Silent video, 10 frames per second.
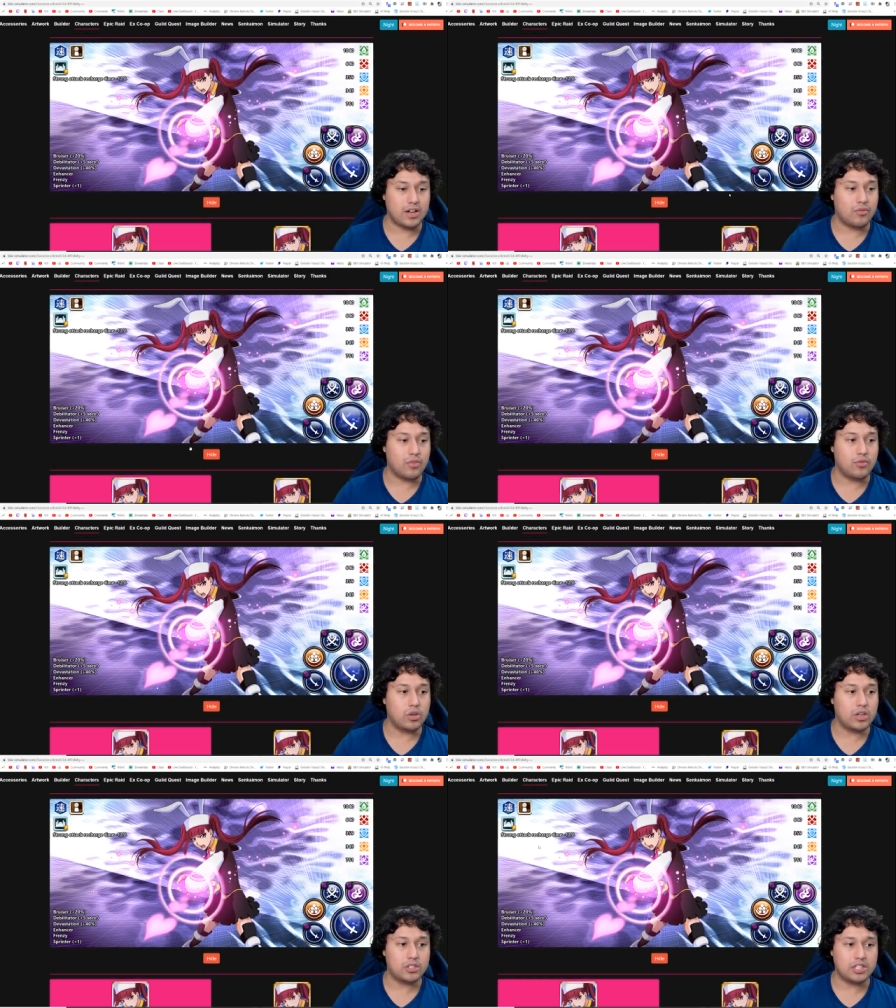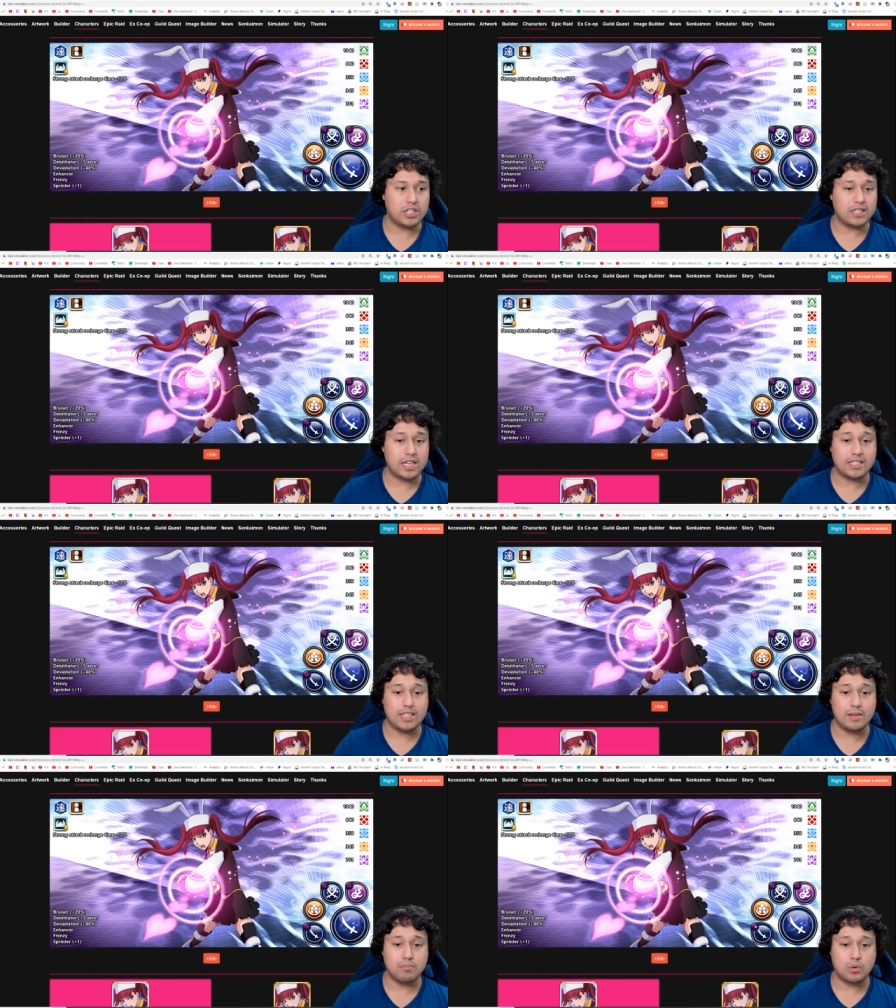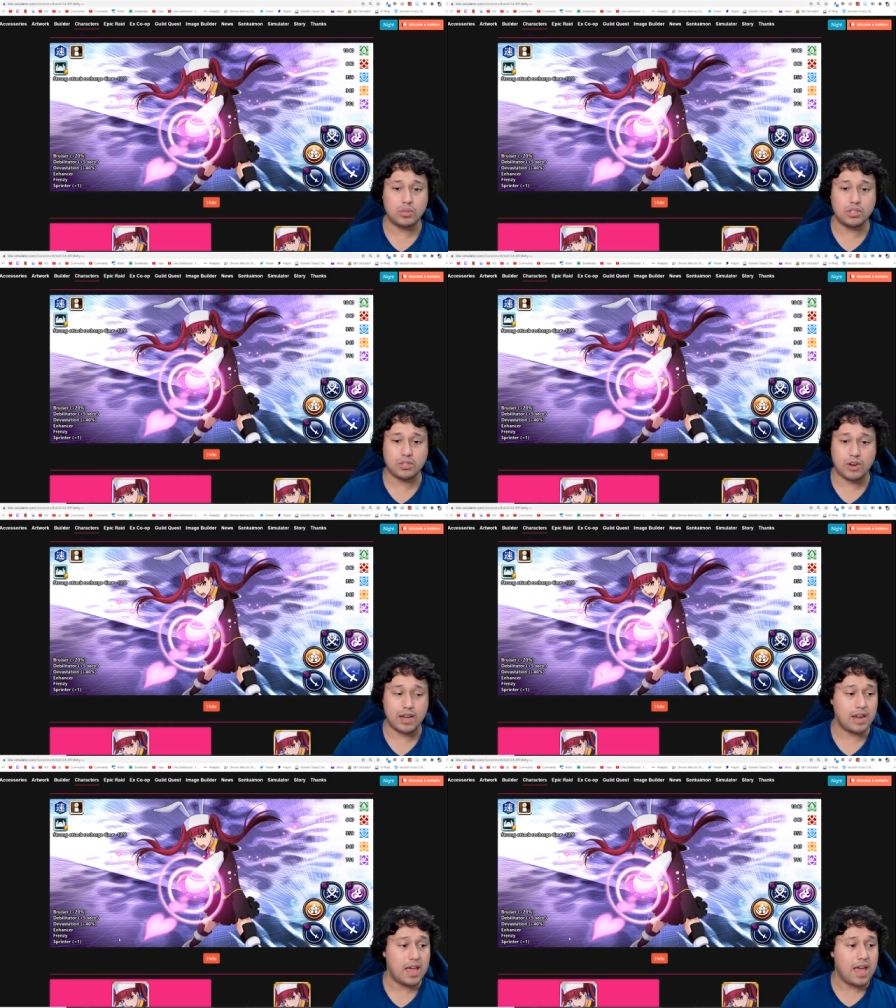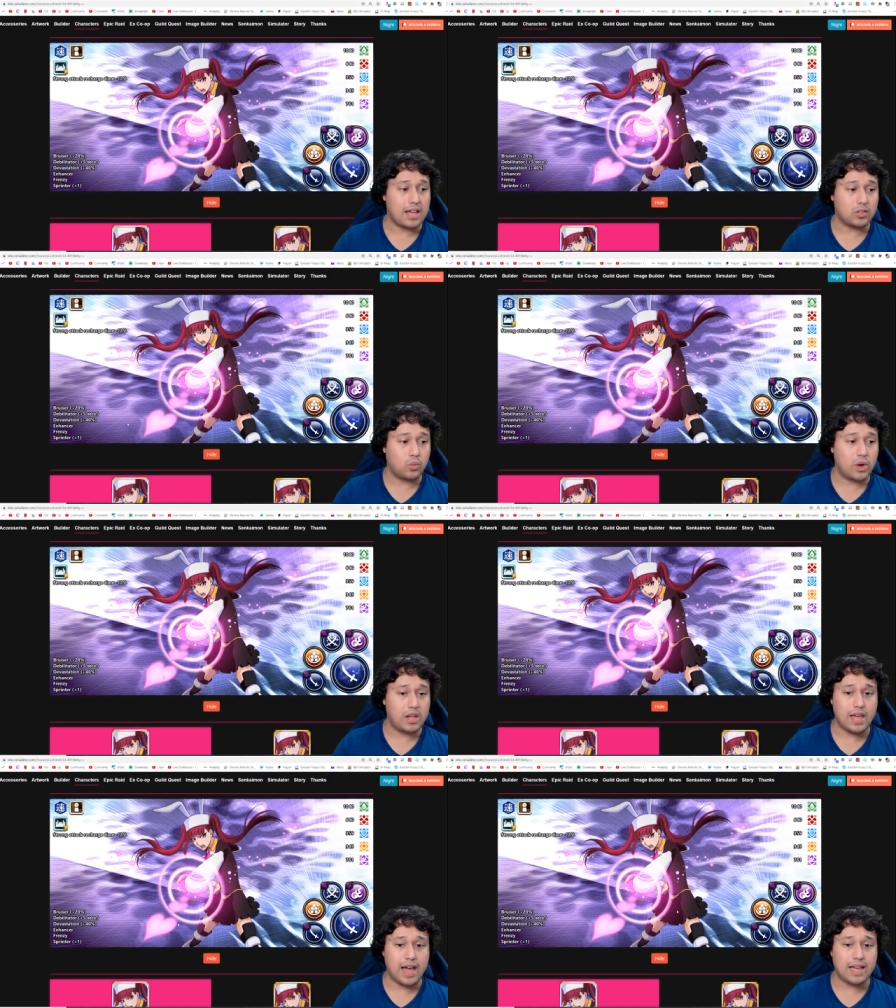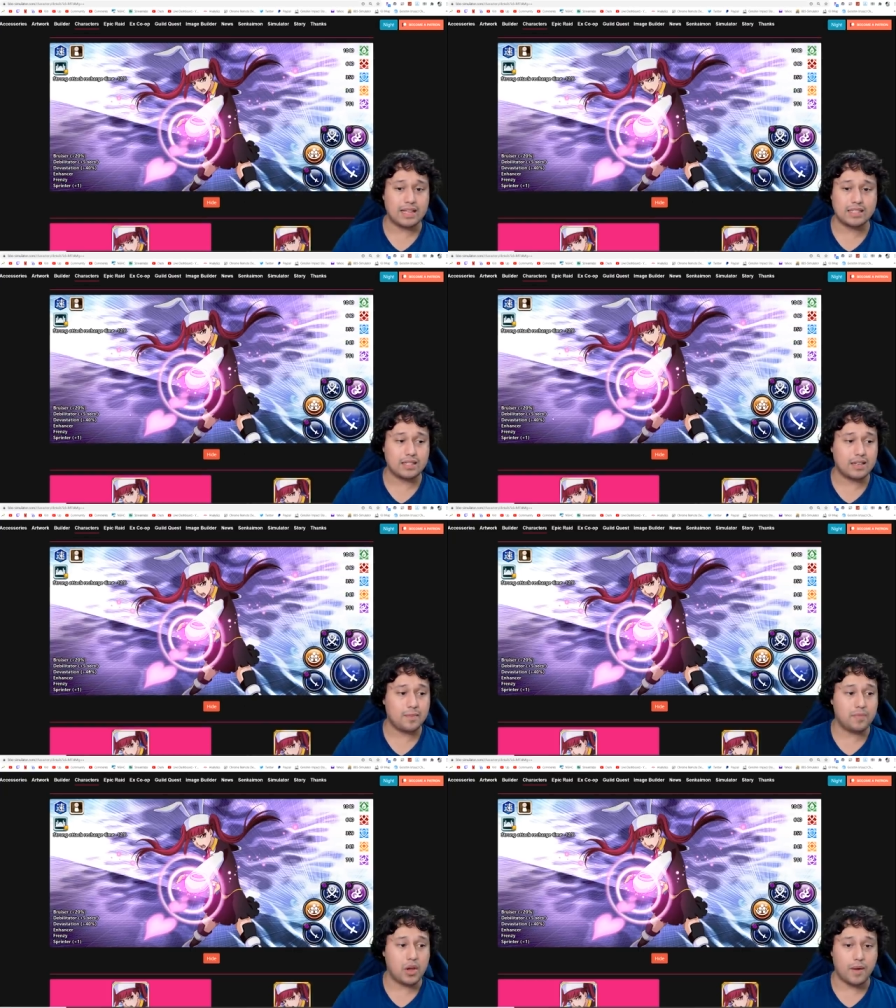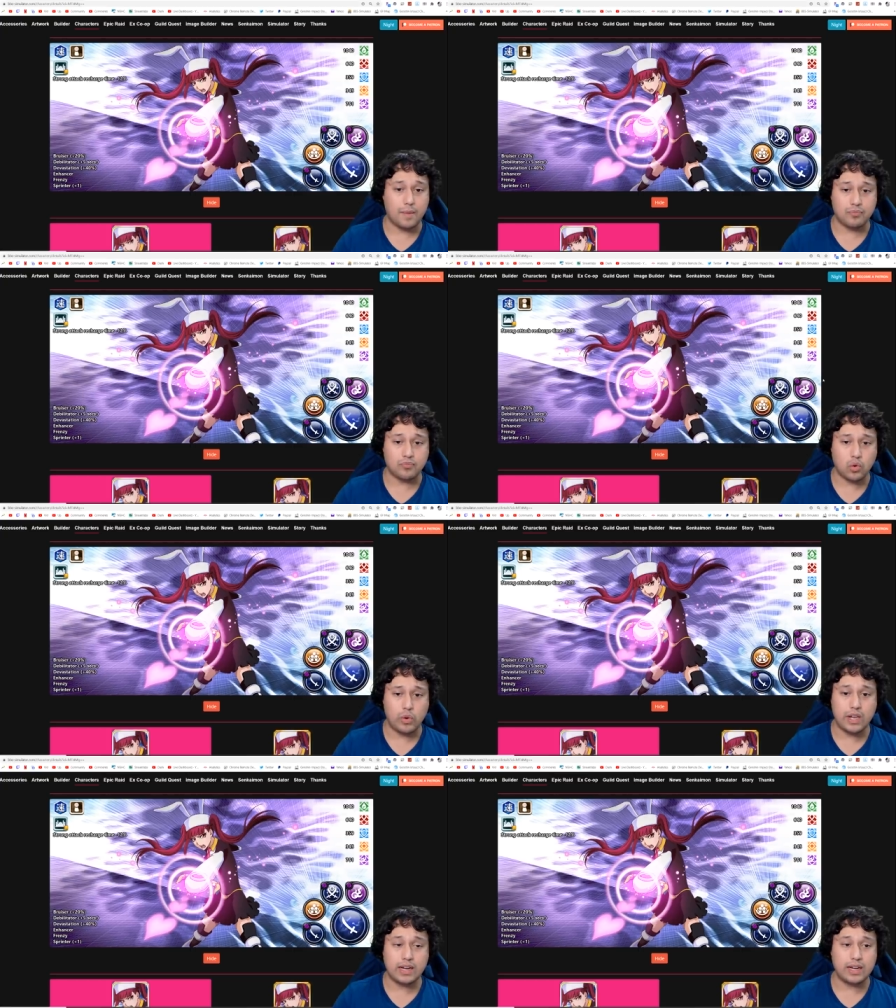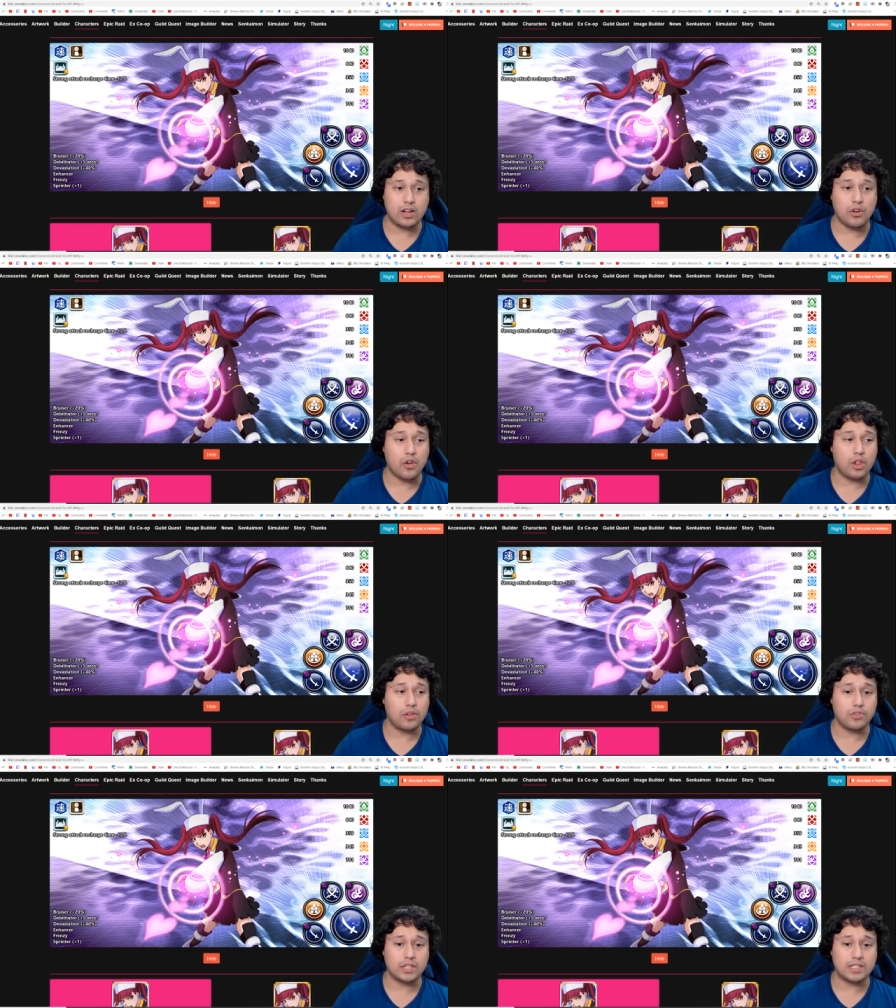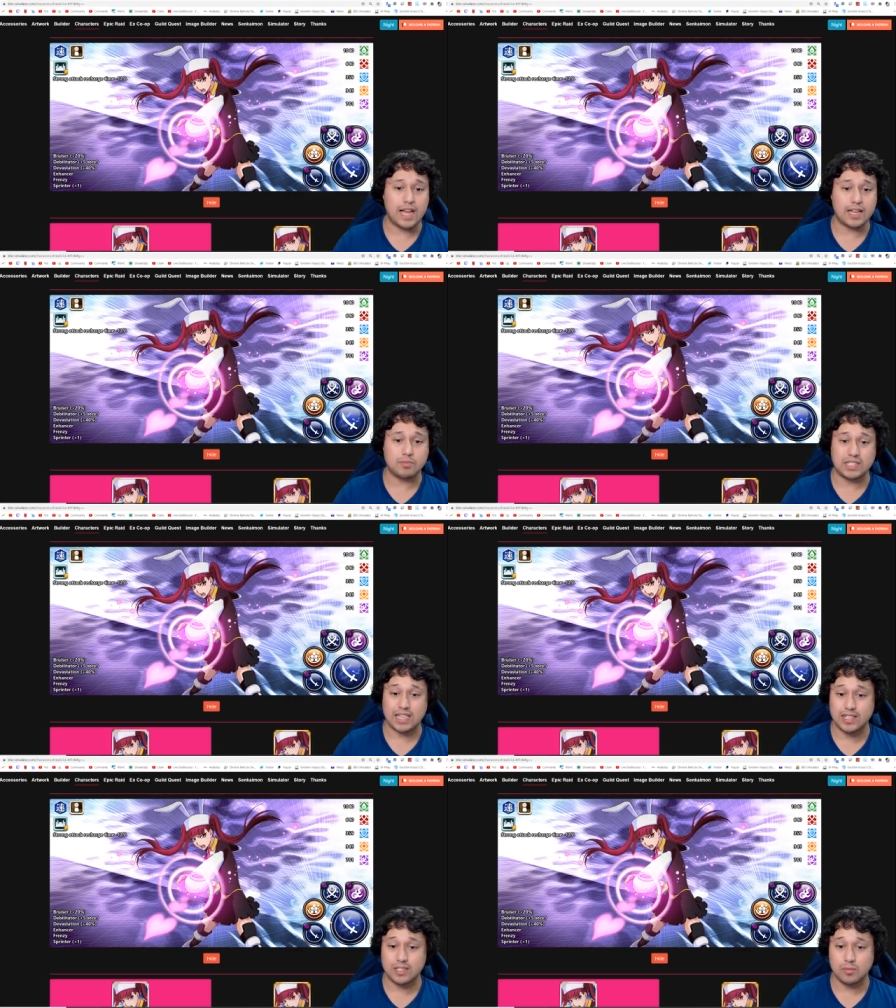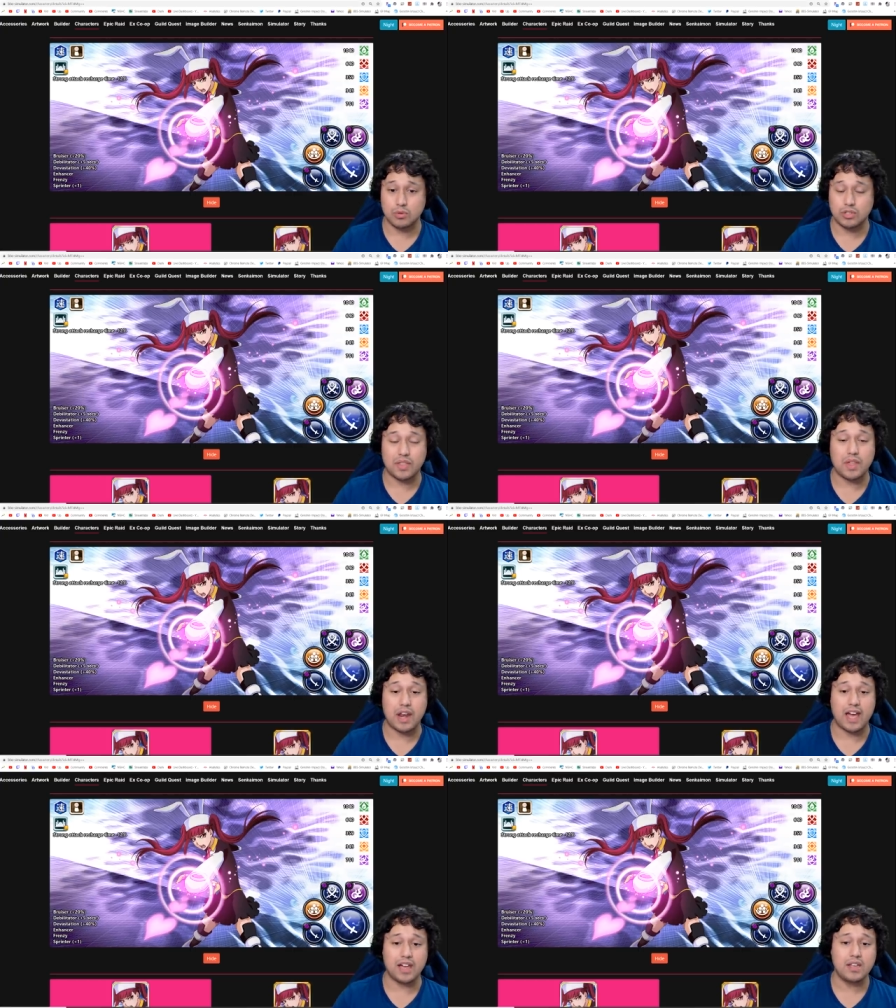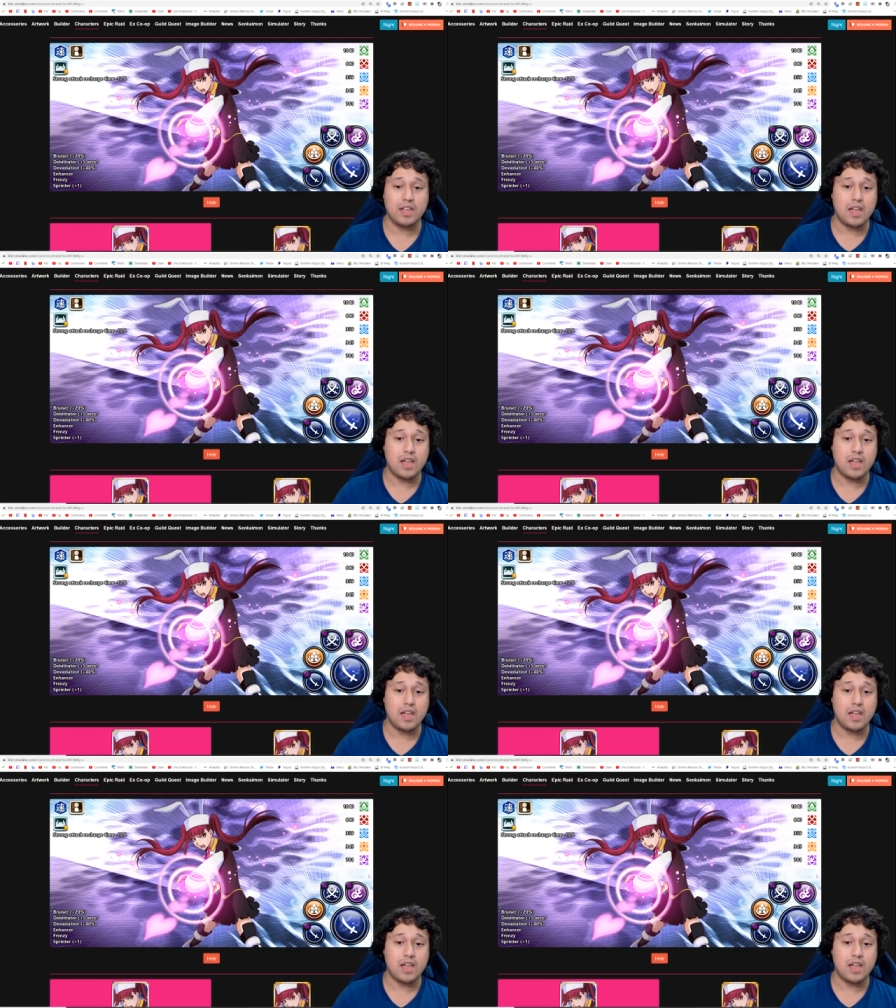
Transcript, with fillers: uh, Raruka. She is a team boost, right? As well as um, weakening on all of her attacks besides the boost and the nad.